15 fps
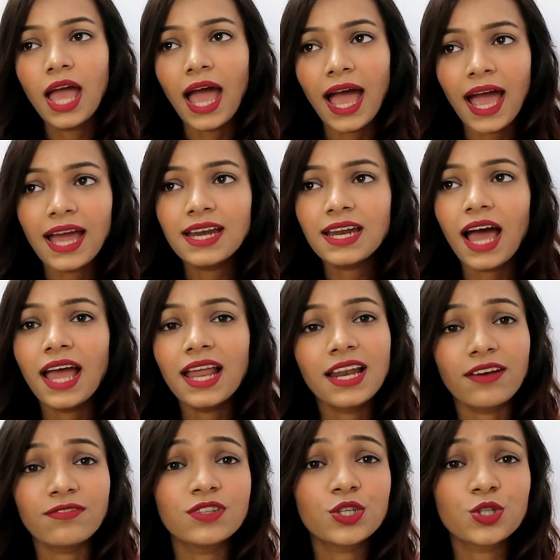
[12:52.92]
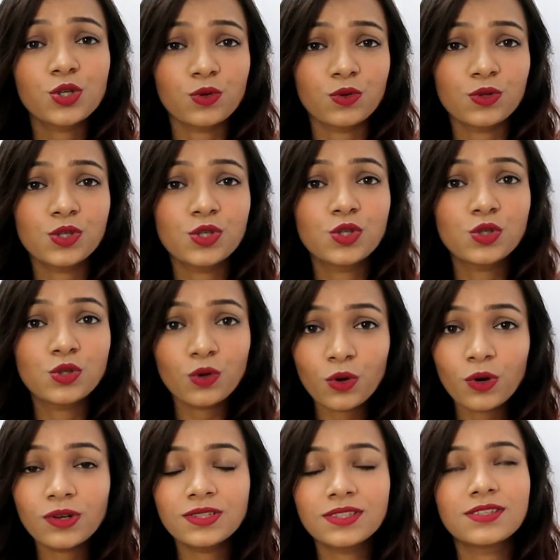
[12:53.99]
and I love this show
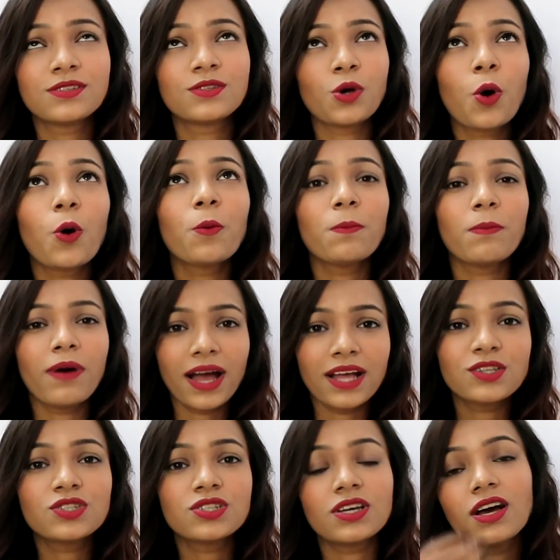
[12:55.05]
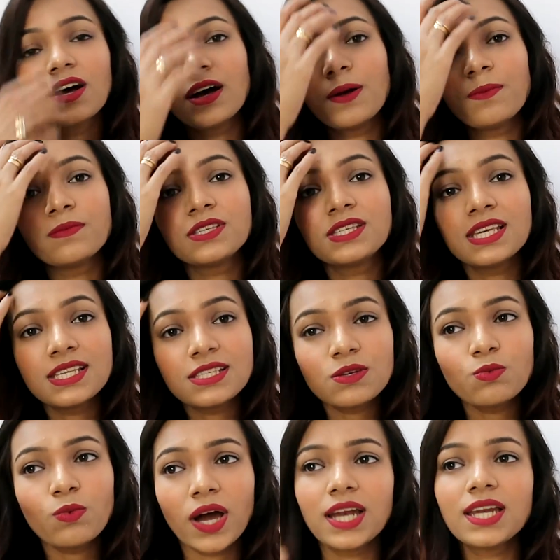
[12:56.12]
so much.
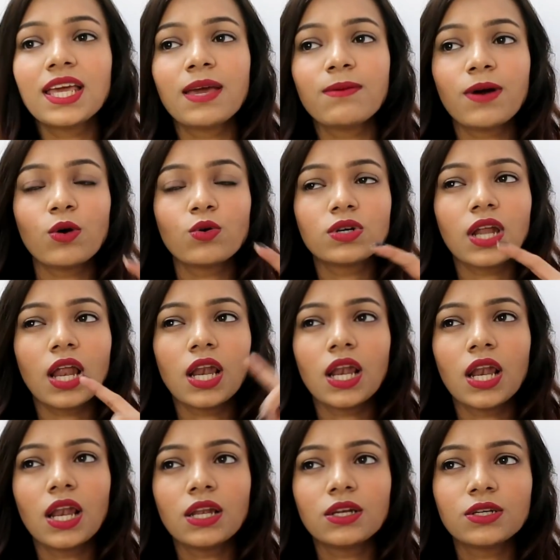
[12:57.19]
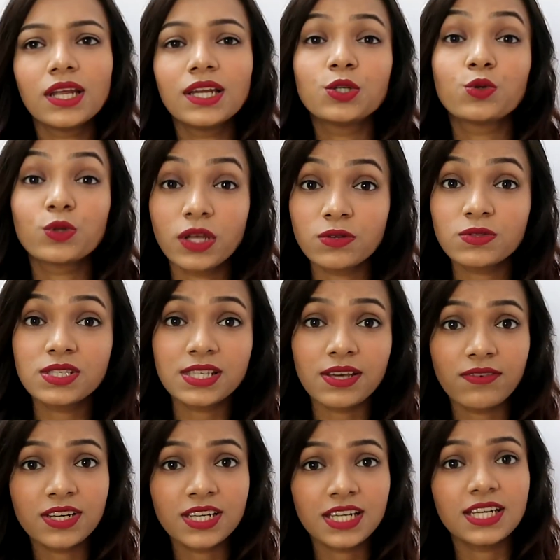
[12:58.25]
Season 1 came out in
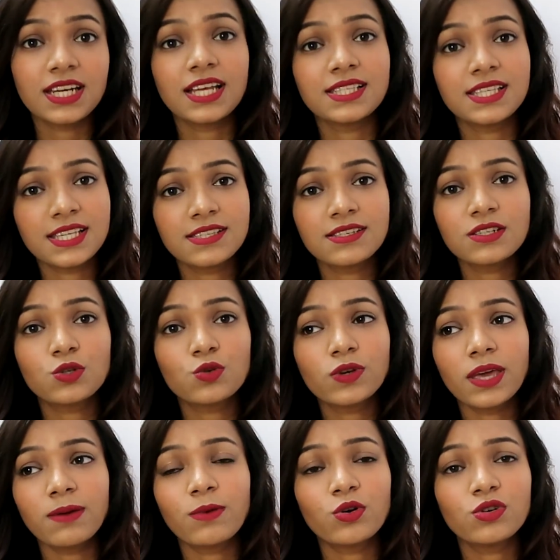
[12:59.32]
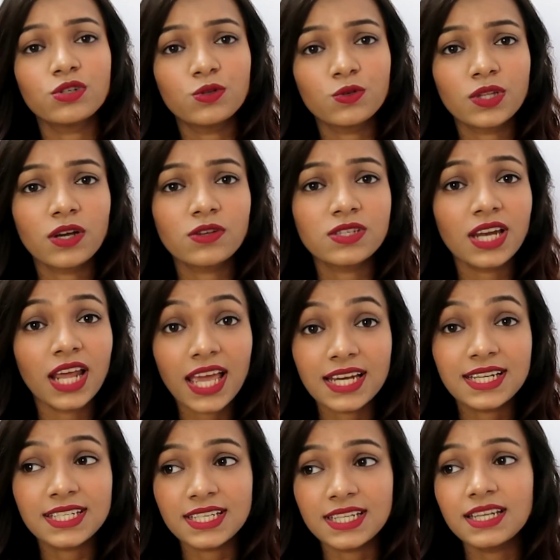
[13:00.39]
2017 and season 2 came out in
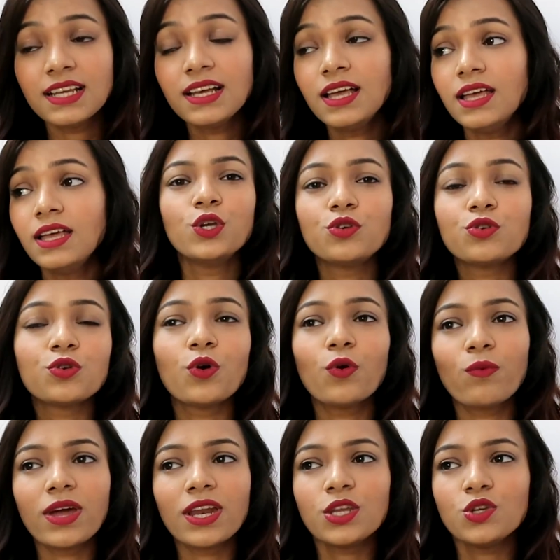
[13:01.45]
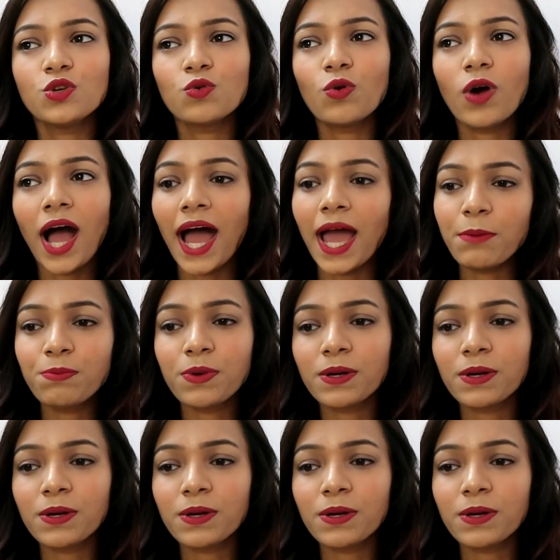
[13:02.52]
2018. You know, when you hype